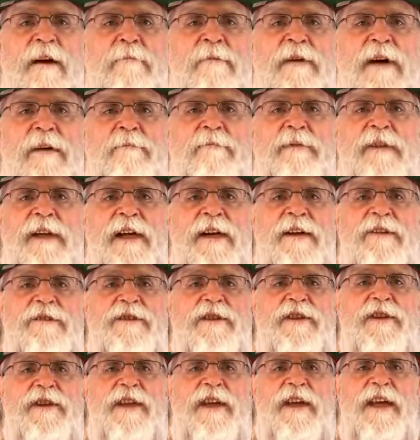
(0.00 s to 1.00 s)
My
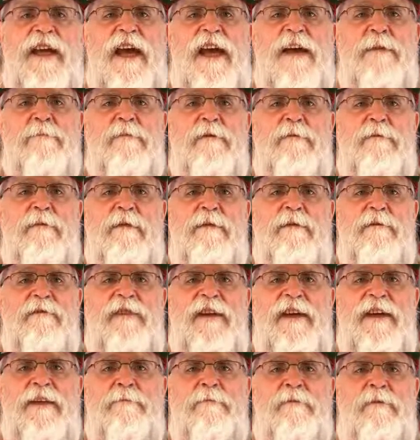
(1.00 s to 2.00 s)
players of the game will,
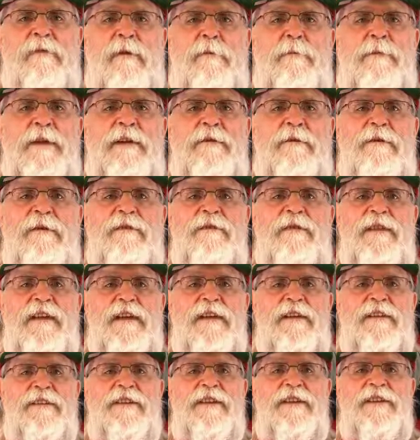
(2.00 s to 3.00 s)
will be
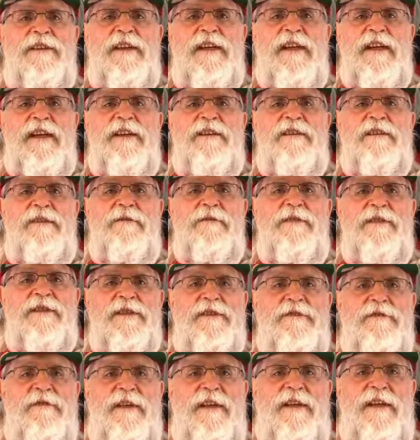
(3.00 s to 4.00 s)
revealed at the end of
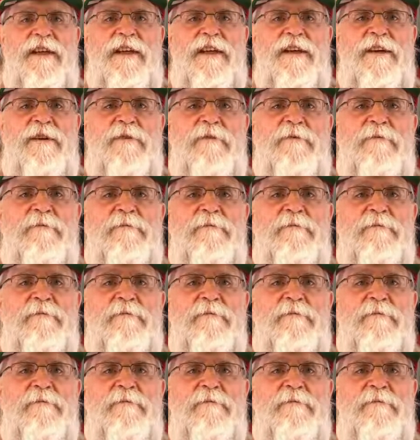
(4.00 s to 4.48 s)
this video.